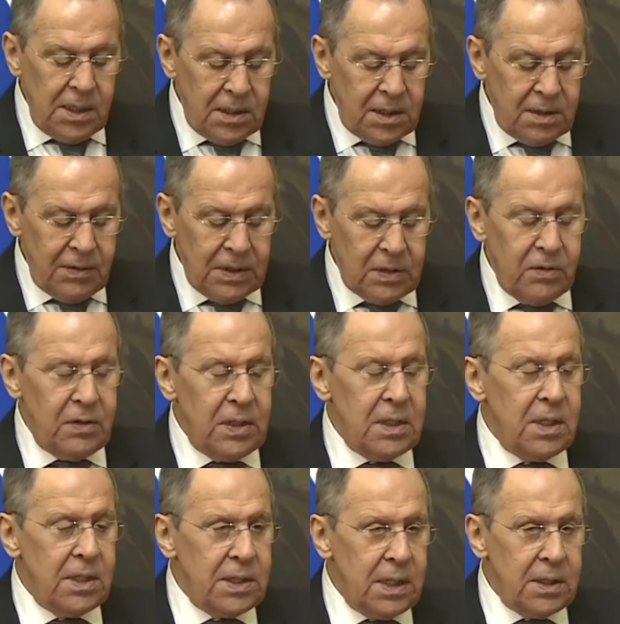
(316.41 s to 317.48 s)
that stand
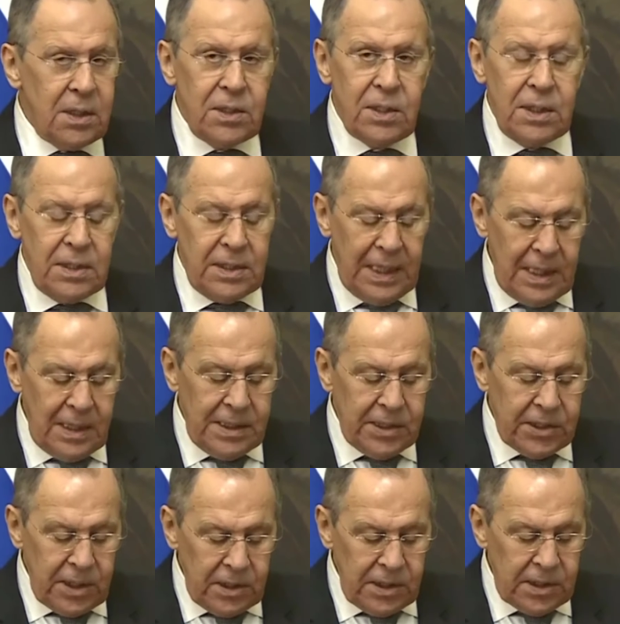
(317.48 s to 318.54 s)
for
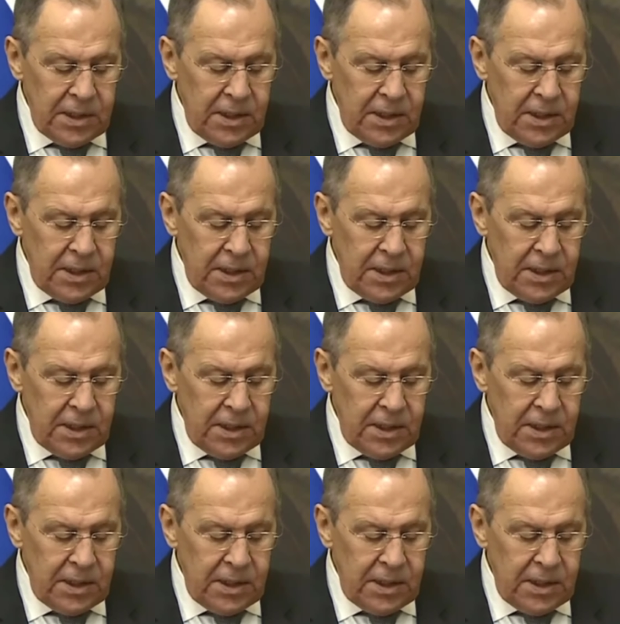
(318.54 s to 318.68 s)
keeping